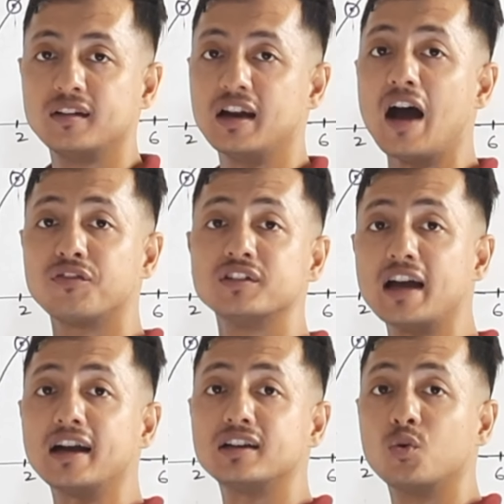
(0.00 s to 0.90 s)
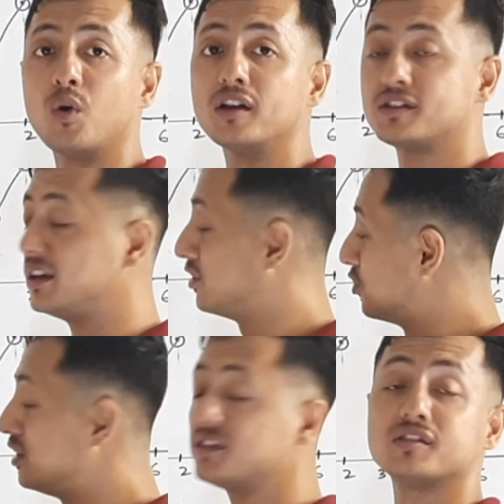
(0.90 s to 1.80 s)
Then after that, once it
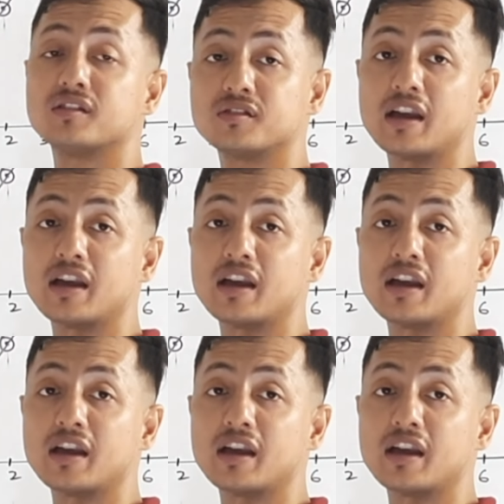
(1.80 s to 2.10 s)
reaches the